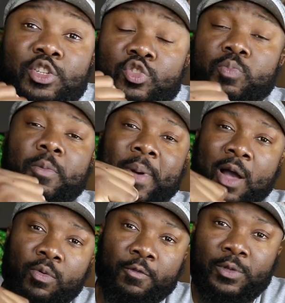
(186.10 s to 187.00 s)
a super
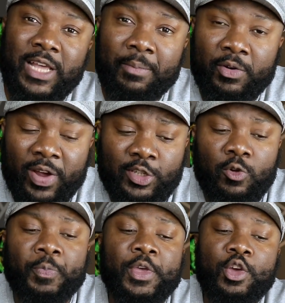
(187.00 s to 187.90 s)
powerful tablet, right?
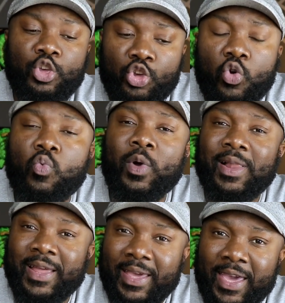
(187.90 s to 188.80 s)
So you
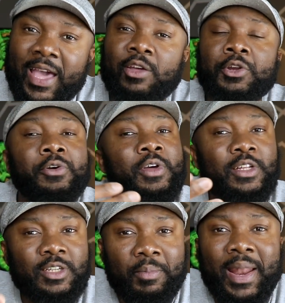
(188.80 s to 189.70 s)
will encounter
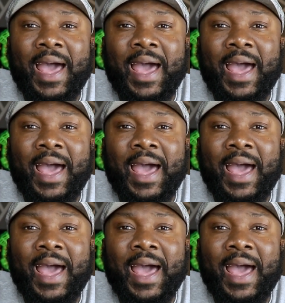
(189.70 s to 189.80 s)
some